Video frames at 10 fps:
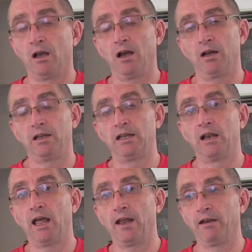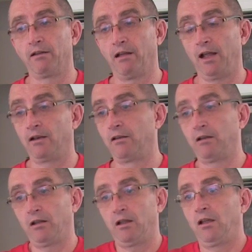uh, inland. And
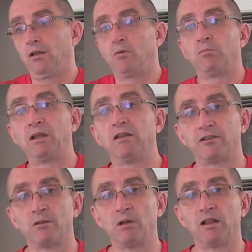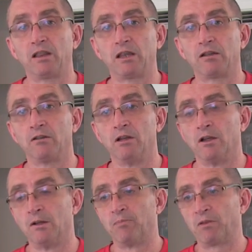it, it would be a similar thing
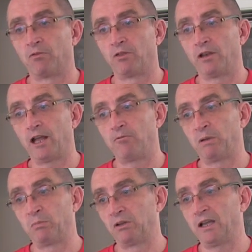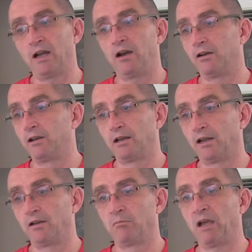for the native people here and in,
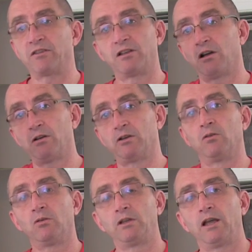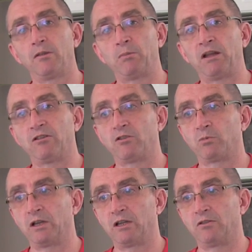and in Mexico and all the other places
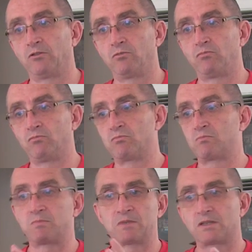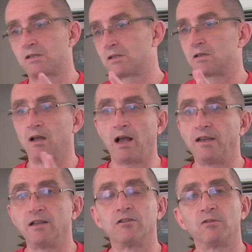where
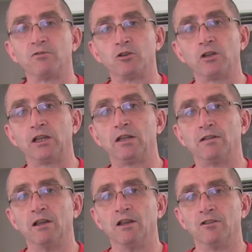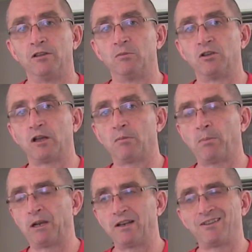ideas of jerky seem to come
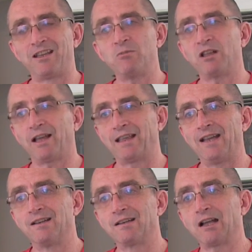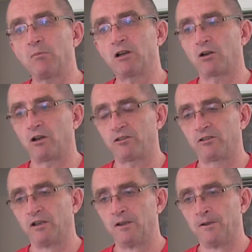up, and it seems like they didn't come
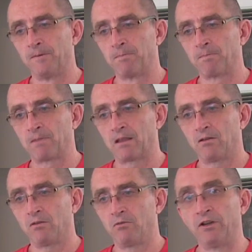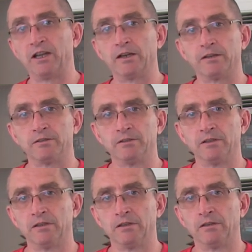across vinegar.
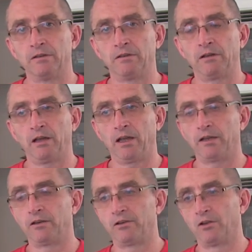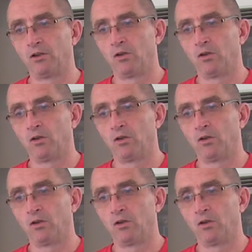And